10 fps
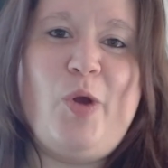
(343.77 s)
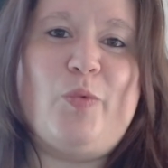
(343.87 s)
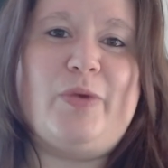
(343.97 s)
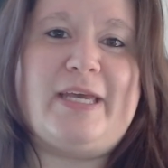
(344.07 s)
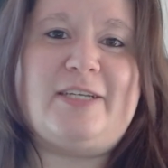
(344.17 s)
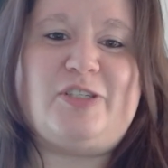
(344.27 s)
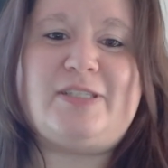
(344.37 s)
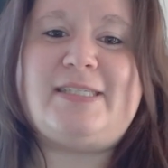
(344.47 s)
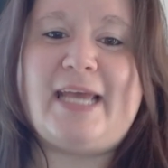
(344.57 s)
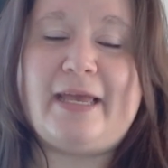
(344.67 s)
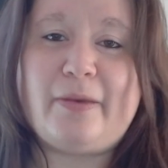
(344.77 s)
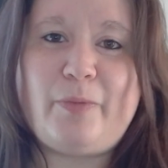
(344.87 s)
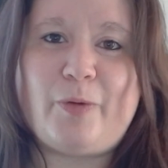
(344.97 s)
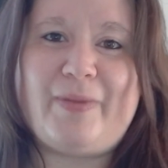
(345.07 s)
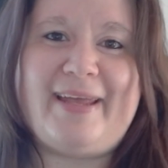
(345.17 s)
We can just take a
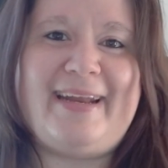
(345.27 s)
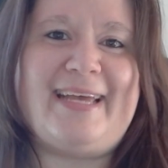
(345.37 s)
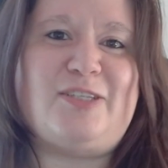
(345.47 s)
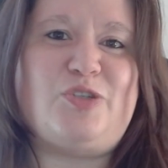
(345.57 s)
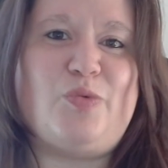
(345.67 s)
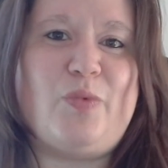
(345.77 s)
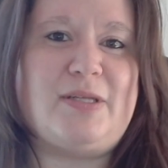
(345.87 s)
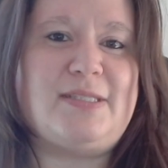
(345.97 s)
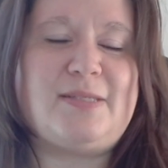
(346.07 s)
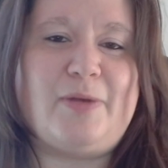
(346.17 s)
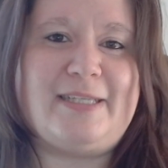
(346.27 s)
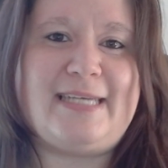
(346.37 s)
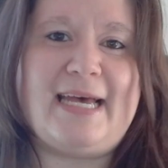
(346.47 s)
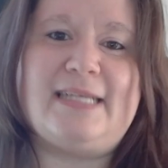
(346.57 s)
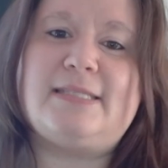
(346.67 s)
moment and do one small
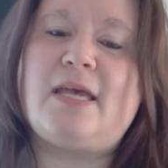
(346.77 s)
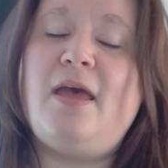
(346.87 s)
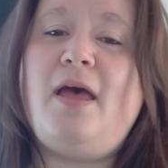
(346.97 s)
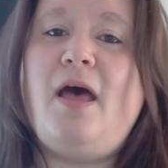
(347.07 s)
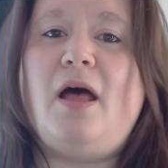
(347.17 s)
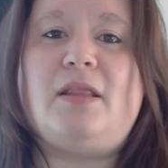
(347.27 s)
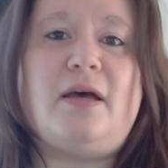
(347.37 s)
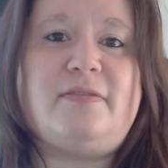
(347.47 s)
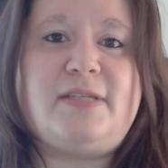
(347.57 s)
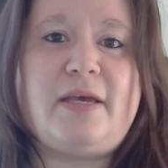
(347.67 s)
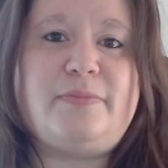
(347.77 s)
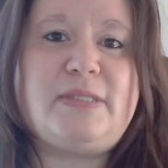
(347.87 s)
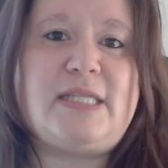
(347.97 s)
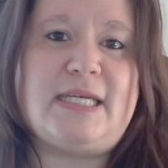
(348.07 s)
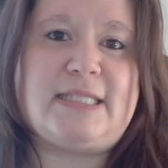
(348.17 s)
task. A lot of
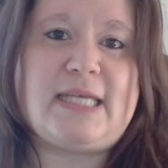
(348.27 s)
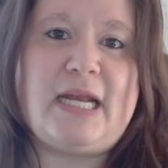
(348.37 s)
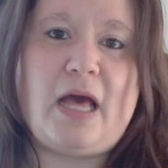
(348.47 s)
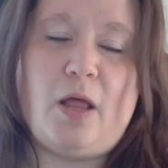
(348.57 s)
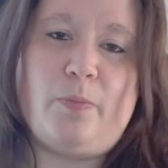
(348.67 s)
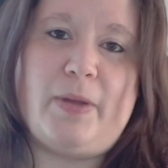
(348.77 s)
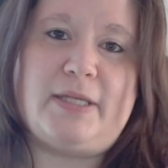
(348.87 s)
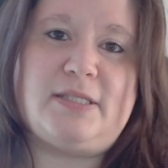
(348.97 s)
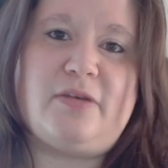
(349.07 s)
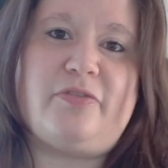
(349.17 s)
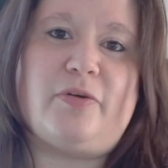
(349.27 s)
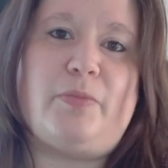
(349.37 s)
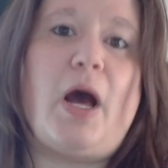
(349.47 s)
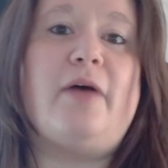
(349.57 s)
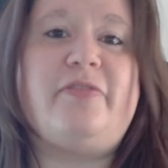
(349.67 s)
times this can help us from
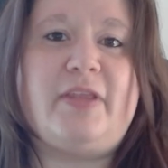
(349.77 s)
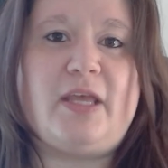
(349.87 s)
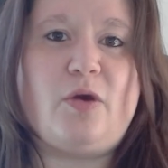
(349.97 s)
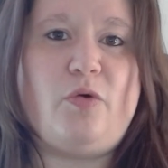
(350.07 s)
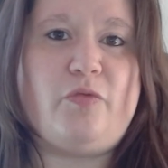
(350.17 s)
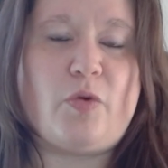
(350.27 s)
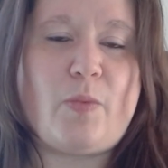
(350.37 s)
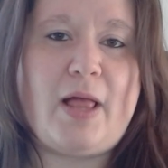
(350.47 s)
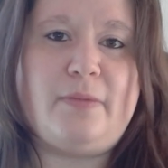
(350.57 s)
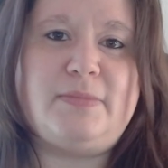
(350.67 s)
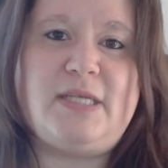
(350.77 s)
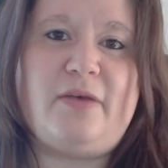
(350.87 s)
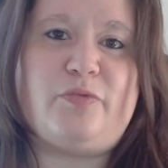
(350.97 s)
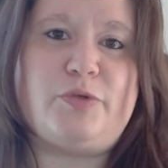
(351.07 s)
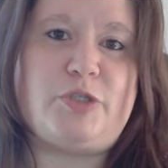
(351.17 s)
not feeling overwhelmed.
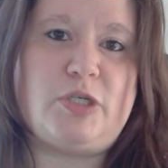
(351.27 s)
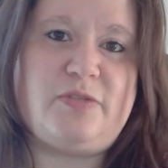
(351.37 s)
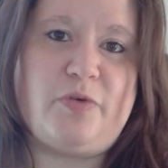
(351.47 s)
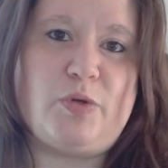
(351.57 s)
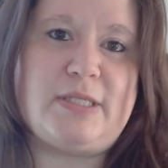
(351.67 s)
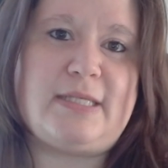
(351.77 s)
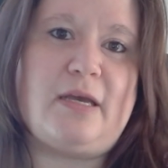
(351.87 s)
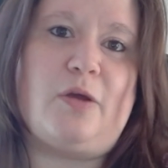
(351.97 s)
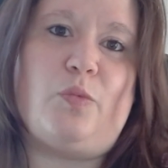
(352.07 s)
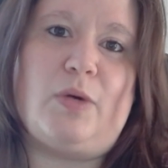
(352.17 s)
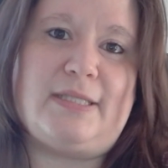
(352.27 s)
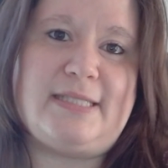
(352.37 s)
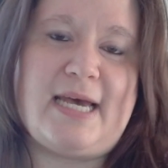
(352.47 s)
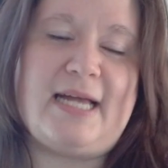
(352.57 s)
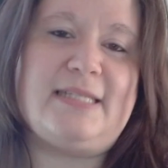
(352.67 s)
If we're just focusing on one
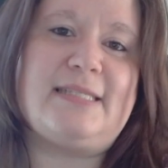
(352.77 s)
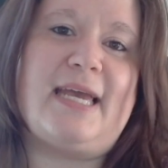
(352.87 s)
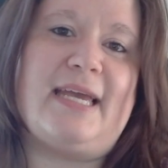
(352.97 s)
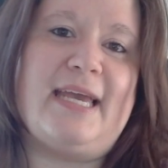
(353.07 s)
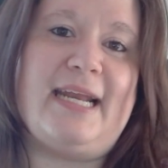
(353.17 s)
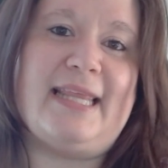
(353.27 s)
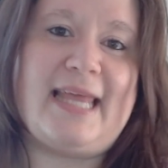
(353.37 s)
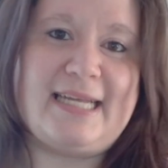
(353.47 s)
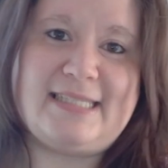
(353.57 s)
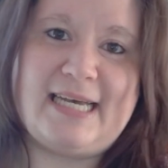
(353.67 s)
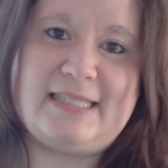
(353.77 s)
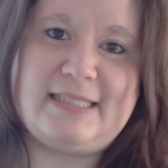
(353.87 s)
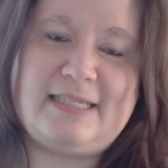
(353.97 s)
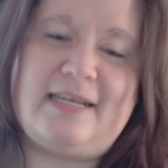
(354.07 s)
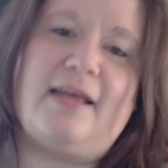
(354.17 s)
task and getting that
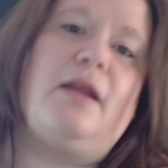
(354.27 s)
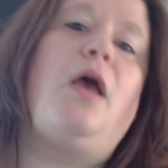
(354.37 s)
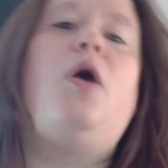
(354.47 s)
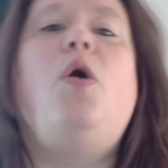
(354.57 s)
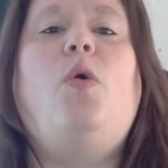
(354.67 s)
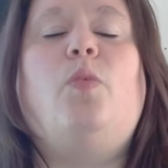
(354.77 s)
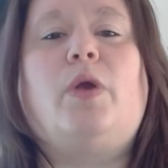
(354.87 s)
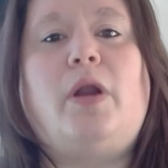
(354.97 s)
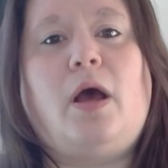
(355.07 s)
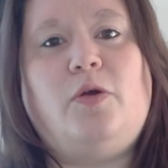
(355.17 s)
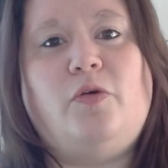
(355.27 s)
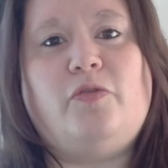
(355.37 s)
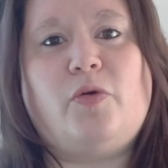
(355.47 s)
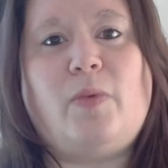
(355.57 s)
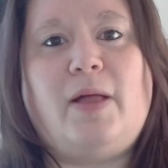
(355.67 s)
task done, we're not
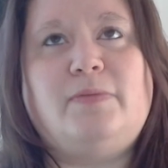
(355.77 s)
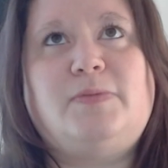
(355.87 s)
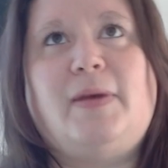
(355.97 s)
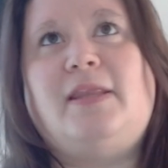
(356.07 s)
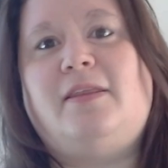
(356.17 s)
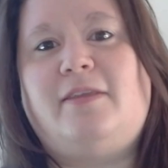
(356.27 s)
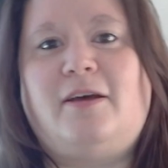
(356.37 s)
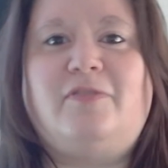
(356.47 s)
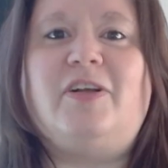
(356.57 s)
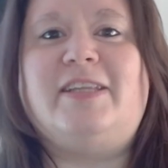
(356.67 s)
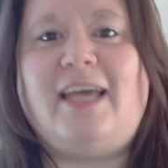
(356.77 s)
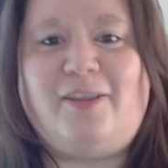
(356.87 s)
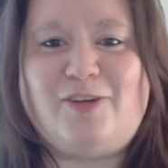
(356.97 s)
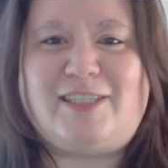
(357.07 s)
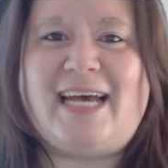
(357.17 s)
overwhelmed by the thought of all the
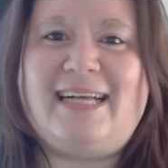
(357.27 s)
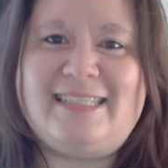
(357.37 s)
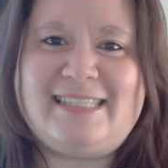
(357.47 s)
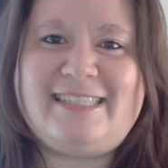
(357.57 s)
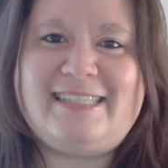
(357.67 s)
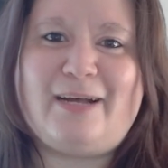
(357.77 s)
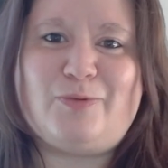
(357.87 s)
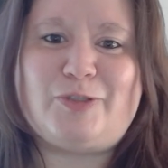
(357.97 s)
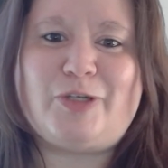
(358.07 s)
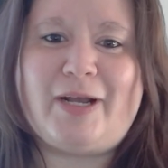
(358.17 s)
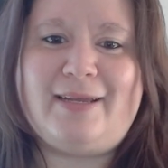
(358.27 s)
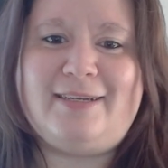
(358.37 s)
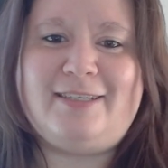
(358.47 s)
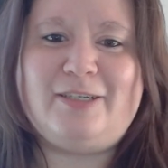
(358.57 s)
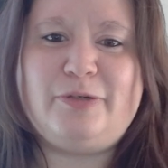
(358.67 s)
other tasks that we're trying
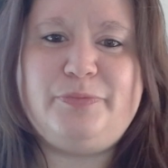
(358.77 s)
to do.